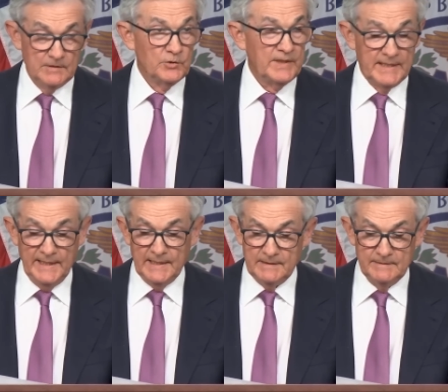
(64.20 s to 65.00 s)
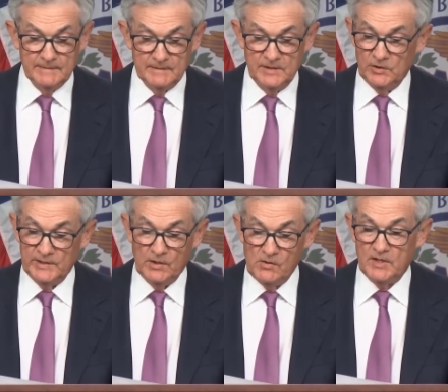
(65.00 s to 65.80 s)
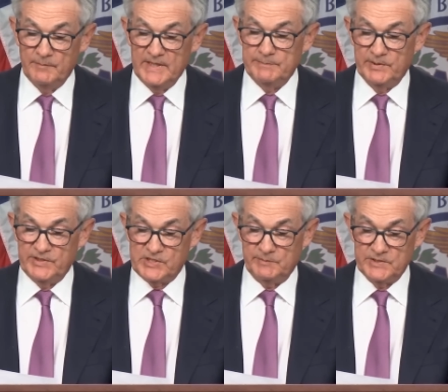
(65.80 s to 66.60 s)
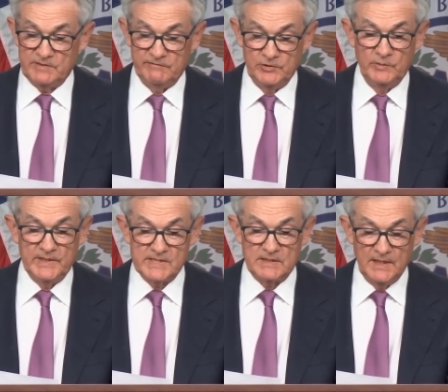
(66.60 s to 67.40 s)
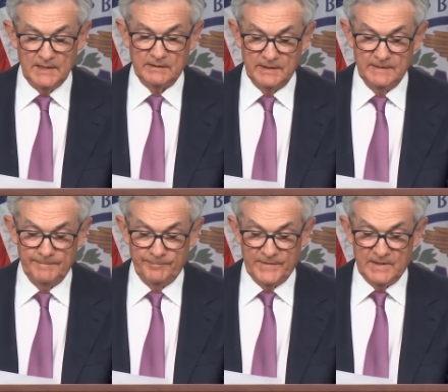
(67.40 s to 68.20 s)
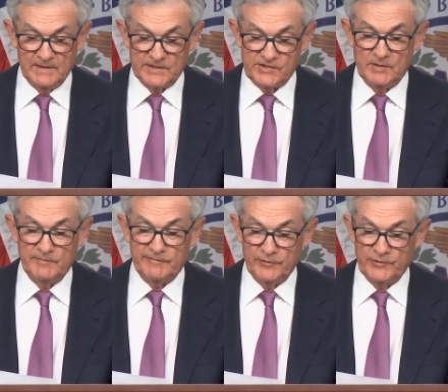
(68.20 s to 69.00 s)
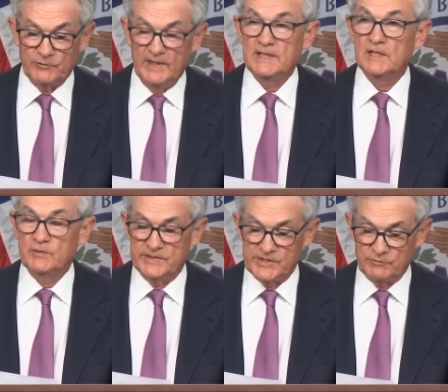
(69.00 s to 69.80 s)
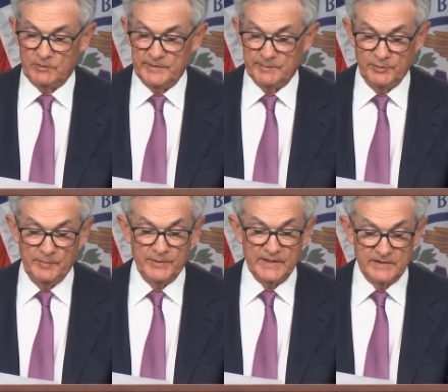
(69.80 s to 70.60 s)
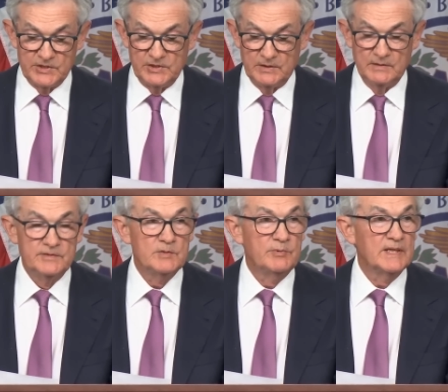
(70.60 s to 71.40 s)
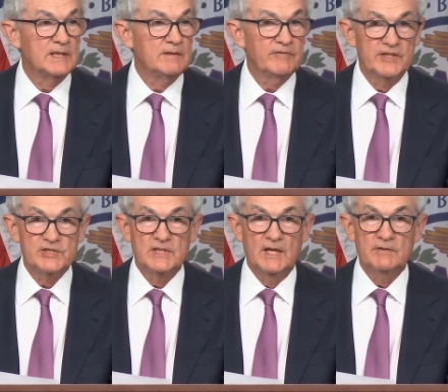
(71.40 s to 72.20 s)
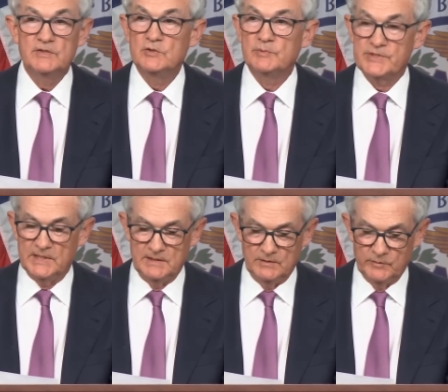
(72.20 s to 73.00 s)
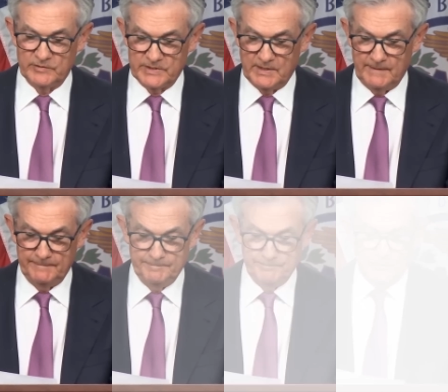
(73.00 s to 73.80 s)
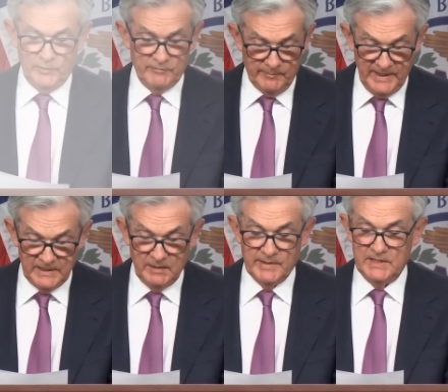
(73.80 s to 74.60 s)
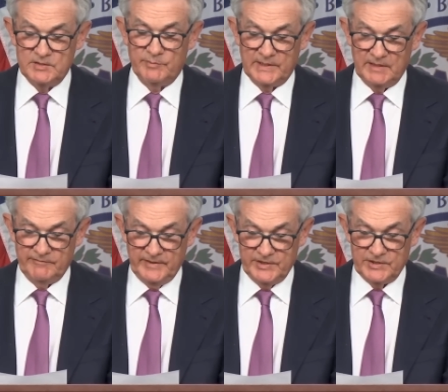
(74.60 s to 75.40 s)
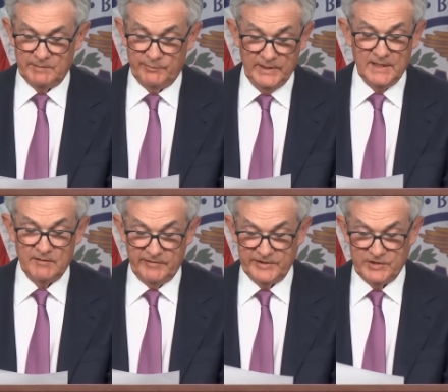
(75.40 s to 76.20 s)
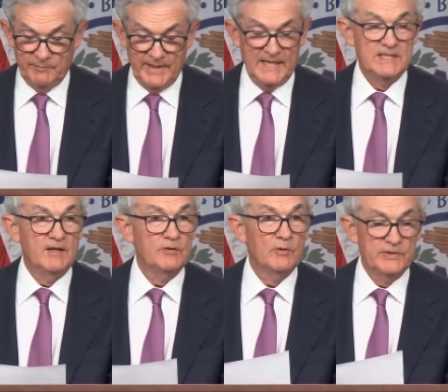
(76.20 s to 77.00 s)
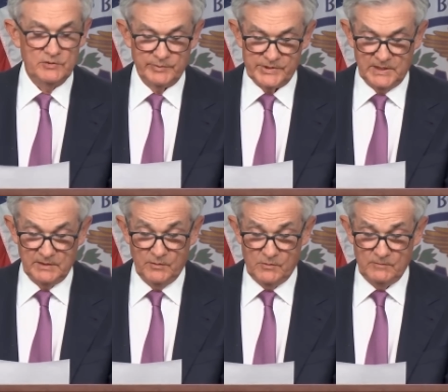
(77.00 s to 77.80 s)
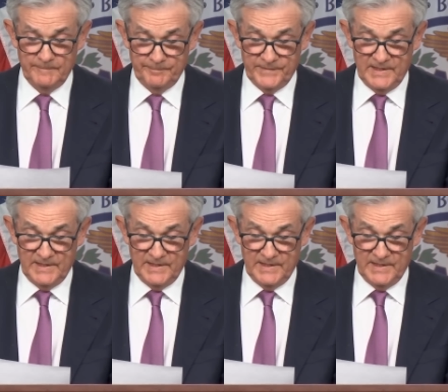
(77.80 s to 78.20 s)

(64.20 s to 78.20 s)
Looking ahead, nearly all committee participants view it as likely that some further rate increases will be appropriate this year to bring inflation down to 2% over time. We remain committed to bringing inflation back down to our 2% goal